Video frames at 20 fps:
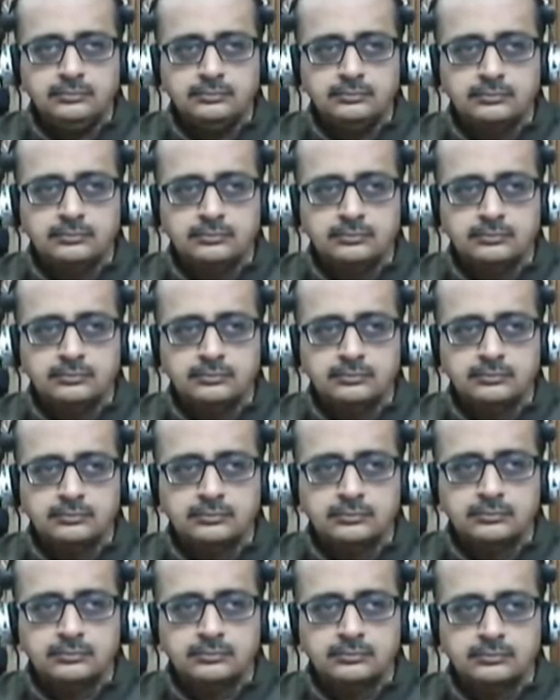
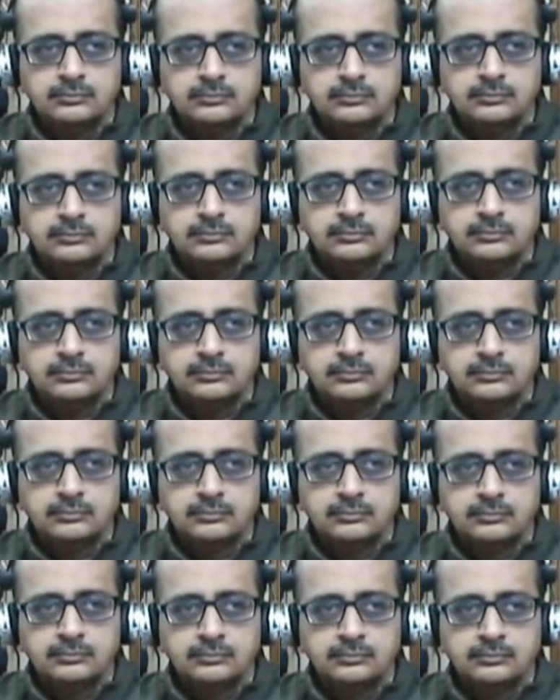
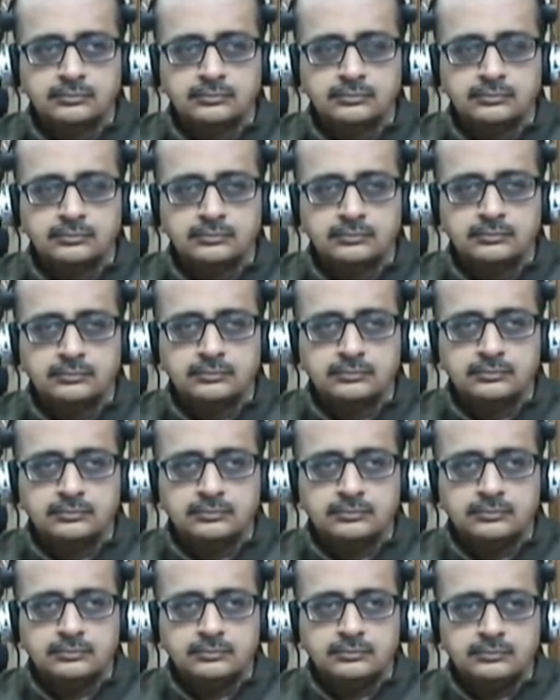
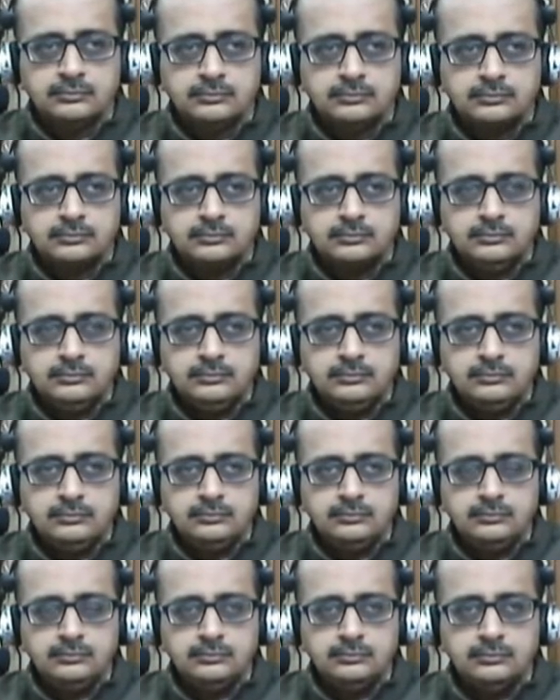
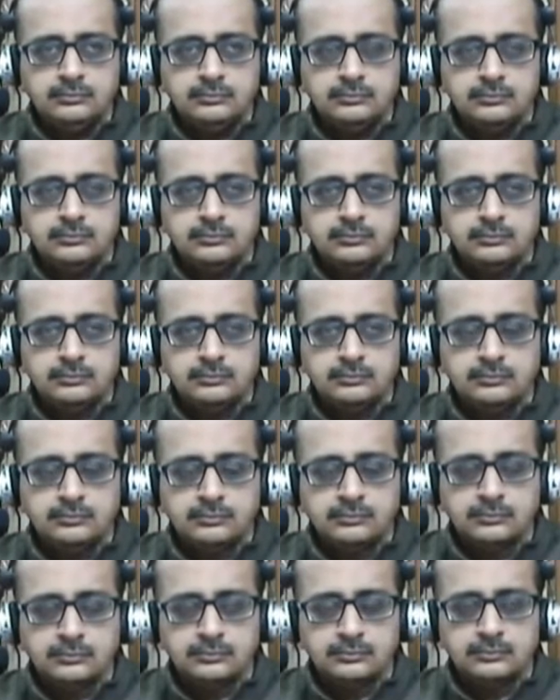
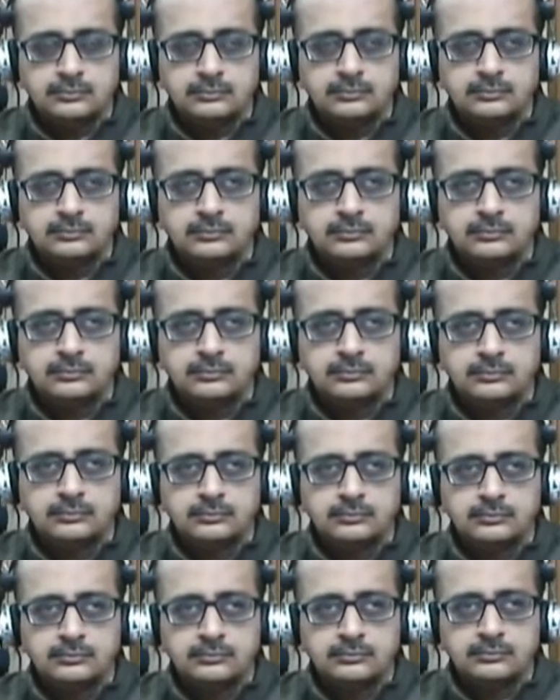
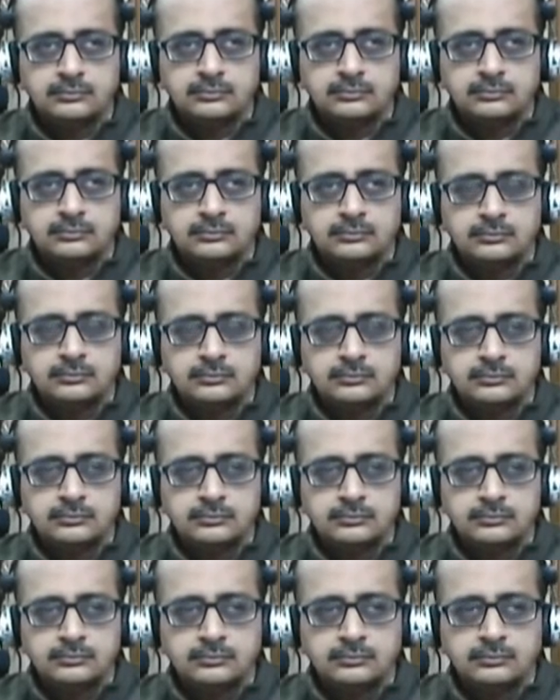
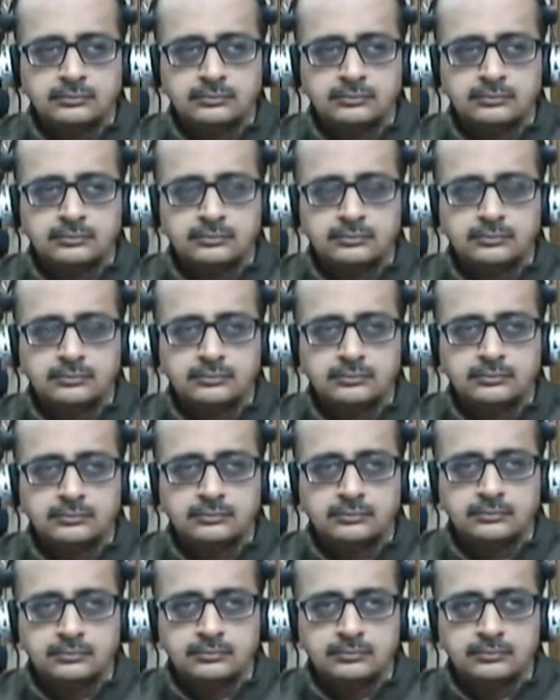No words are spoken by the person on screen.